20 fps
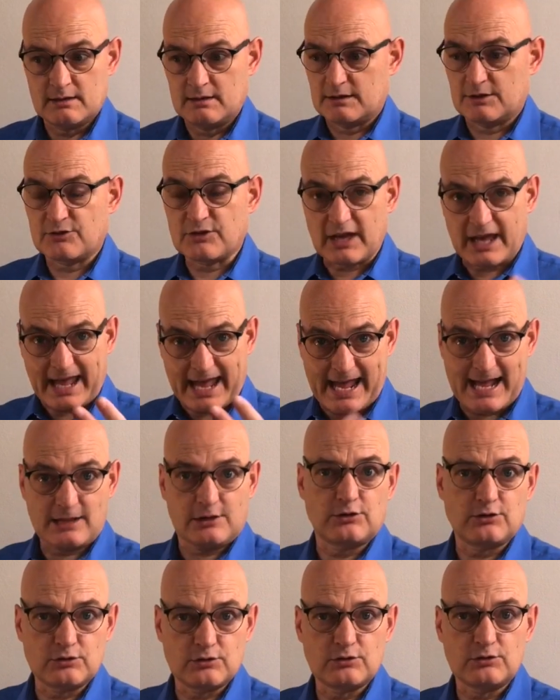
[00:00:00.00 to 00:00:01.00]
that they
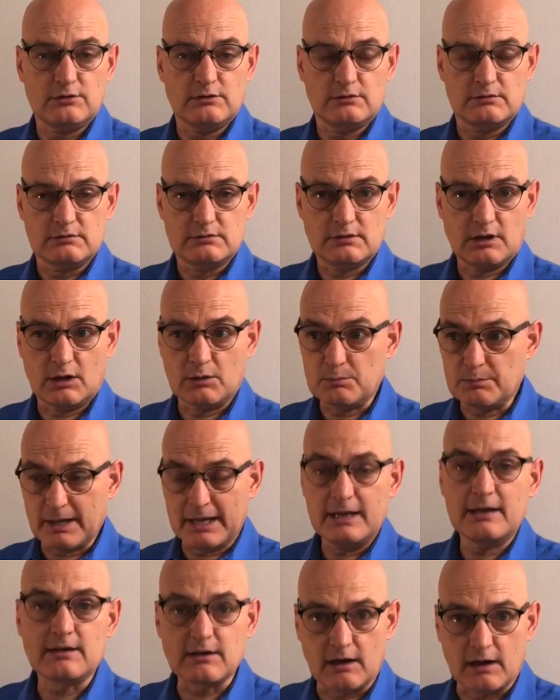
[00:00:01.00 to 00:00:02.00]
had to
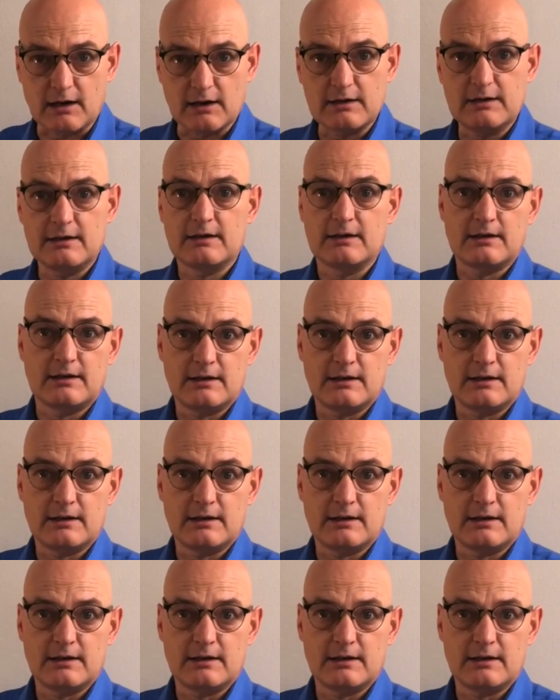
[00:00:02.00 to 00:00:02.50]
obey God,